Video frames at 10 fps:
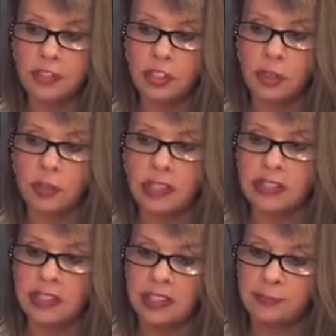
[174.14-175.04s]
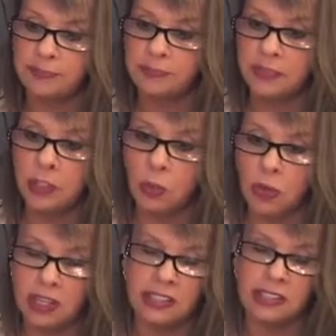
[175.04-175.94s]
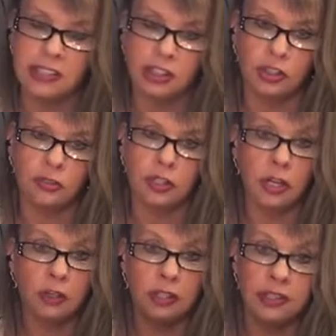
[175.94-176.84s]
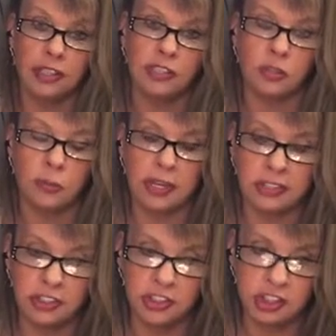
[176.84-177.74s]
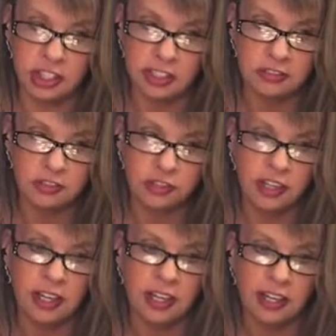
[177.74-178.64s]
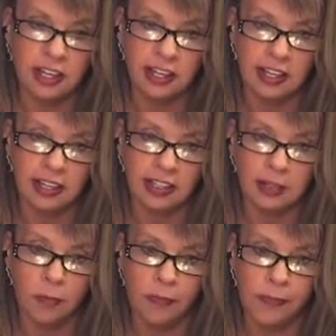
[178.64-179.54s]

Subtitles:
So it's like, they're wanting to let you know that things are about to change and